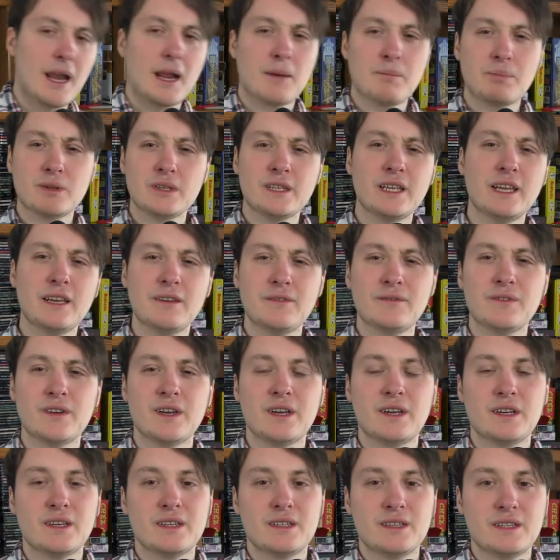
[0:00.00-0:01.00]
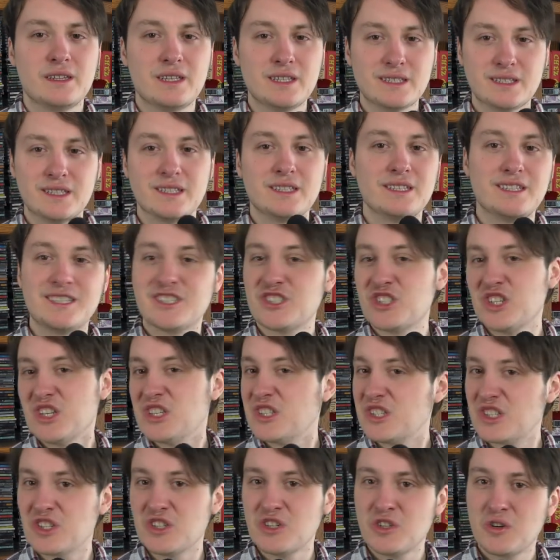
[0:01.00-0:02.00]
and I believe this edition
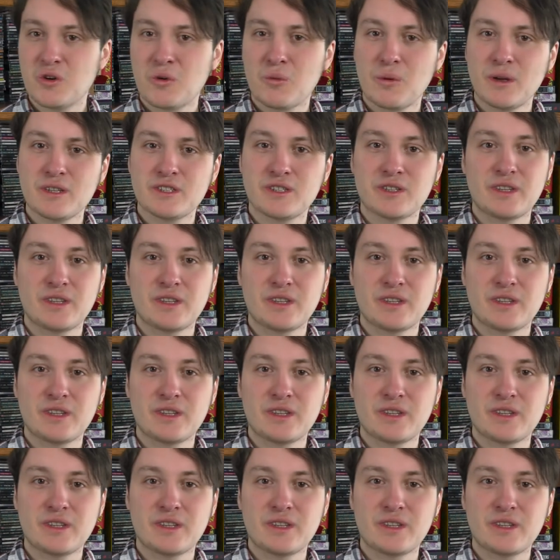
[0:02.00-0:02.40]
is a newer one,